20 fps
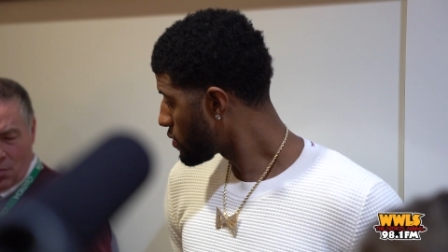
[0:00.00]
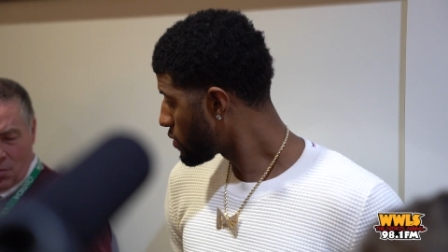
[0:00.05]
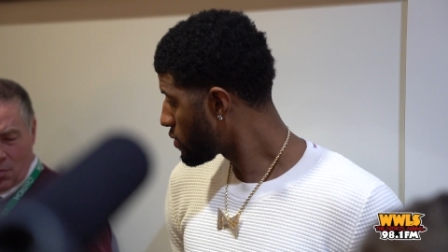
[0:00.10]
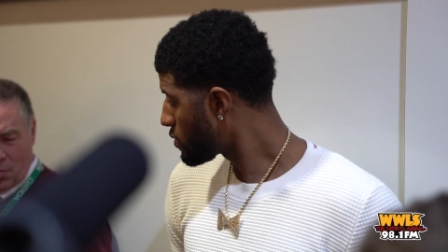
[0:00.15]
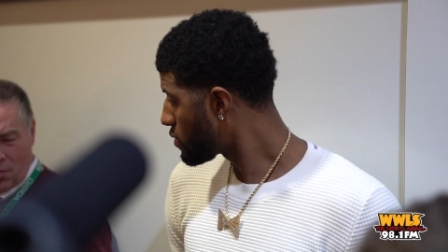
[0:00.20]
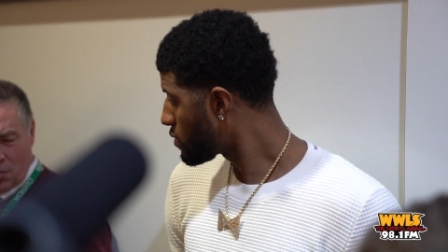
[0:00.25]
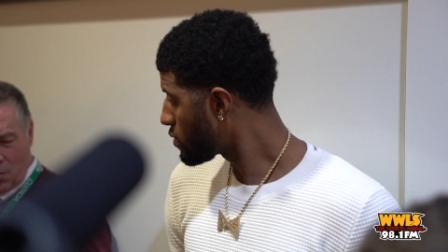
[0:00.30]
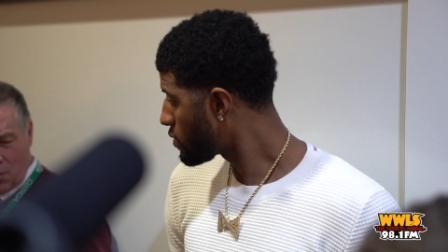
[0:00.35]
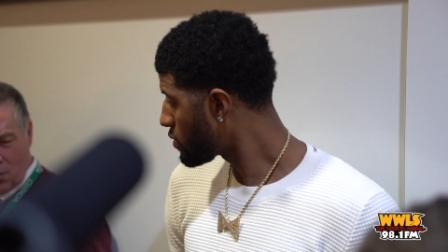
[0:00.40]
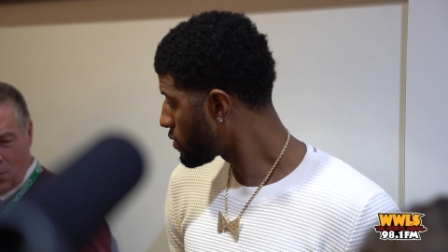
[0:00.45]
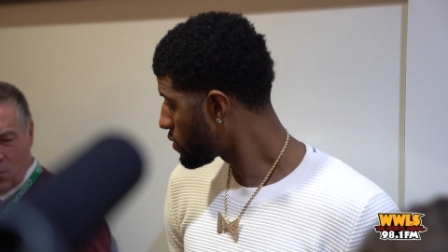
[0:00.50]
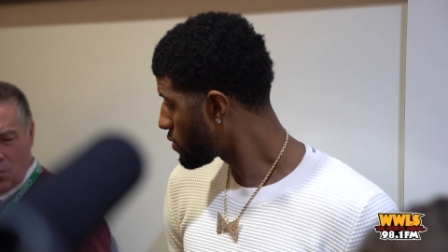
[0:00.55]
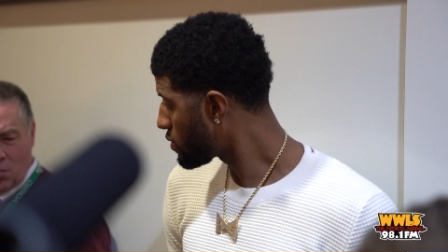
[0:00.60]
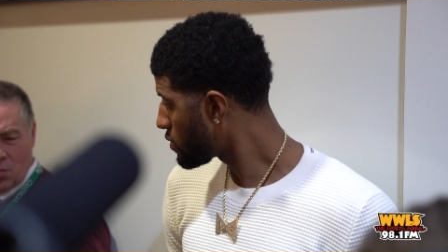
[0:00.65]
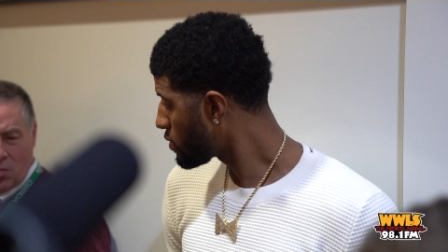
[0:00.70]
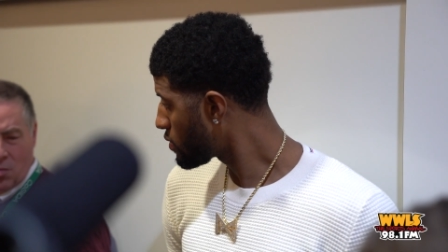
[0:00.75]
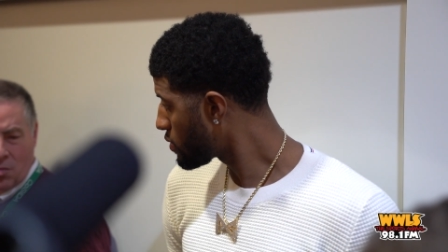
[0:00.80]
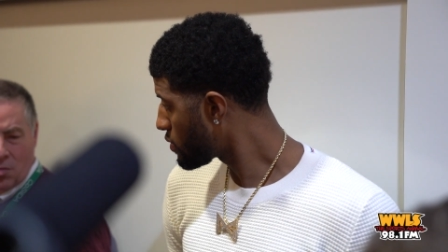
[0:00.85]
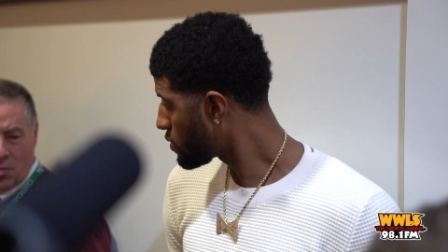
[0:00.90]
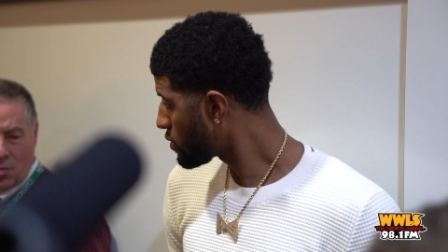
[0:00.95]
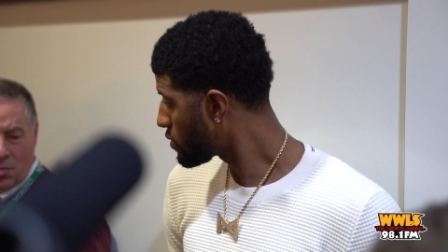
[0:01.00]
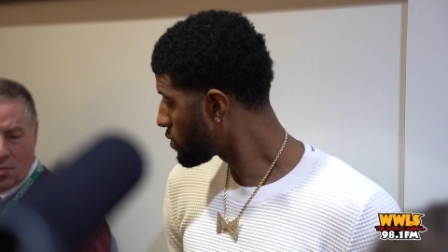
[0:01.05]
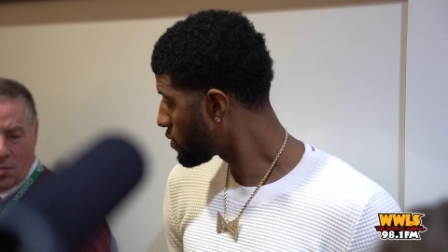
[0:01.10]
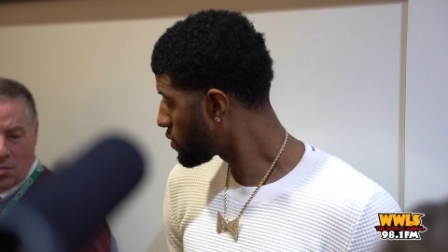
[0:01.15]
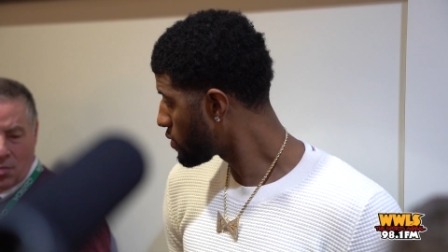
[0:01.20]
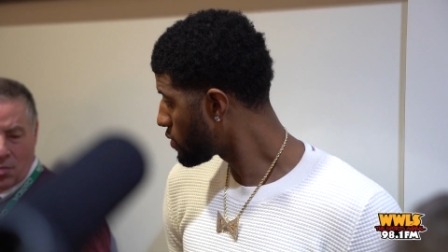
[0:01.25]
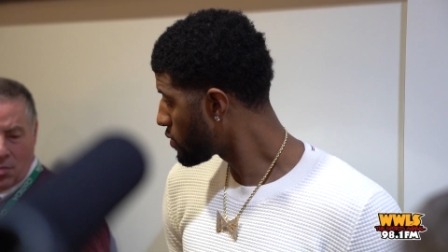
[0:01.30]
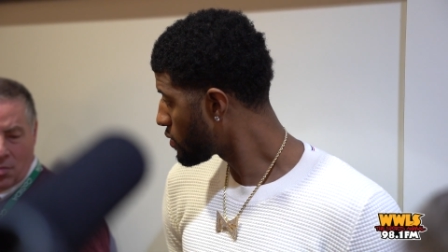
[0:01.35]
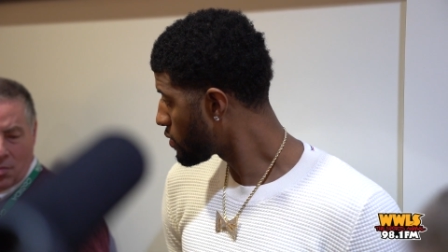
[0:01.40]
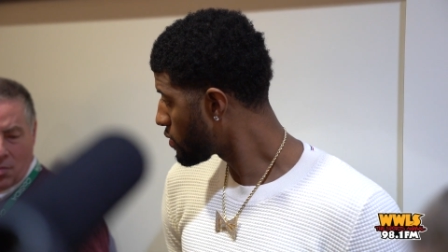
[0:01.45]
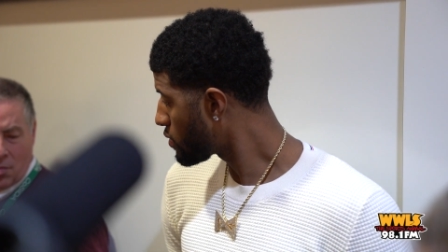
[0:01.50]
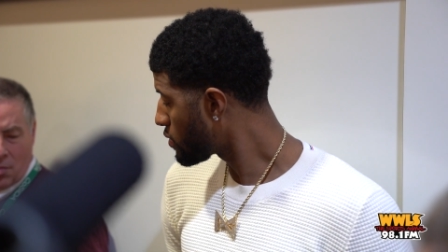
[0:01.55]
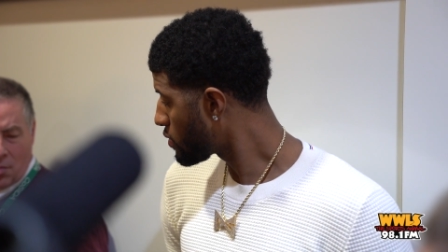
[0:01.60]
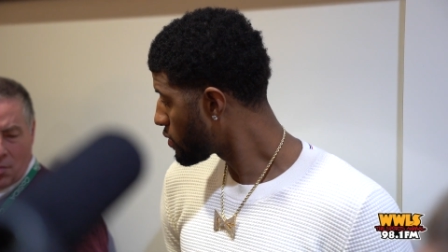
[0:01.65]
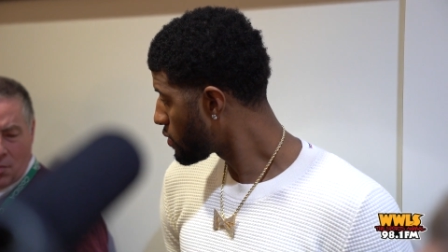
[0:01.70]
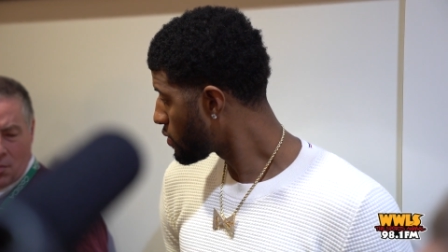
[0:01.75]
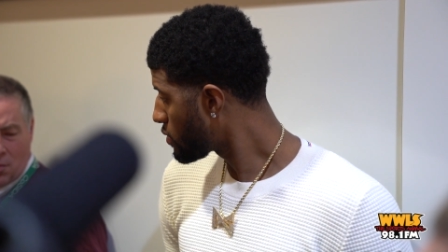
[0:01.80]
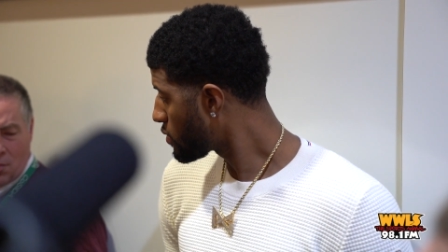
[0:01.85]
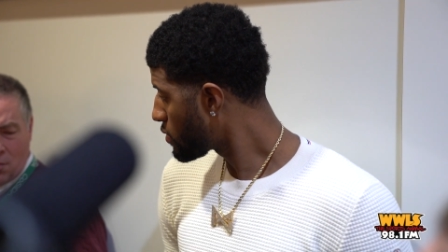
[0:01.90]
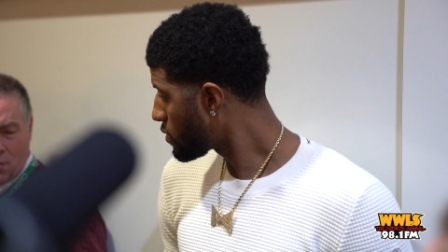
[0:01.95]
The efficiency you had tonight, how did
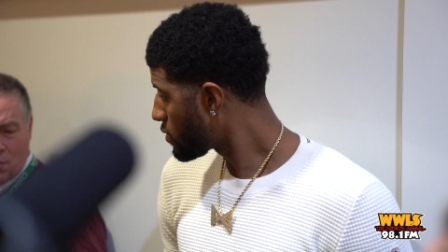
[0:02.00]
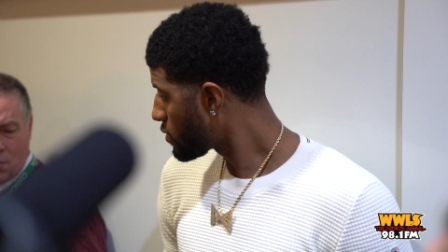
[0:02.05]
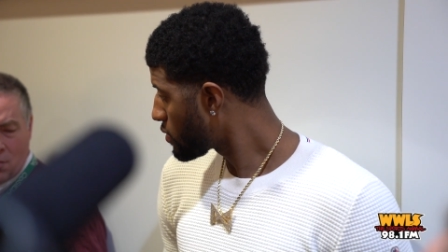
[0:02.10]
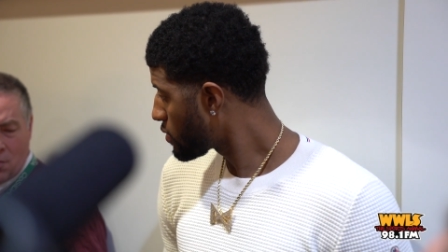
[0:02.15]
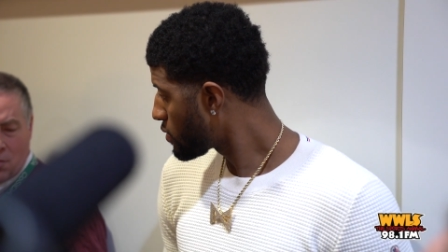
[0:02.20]
that all sort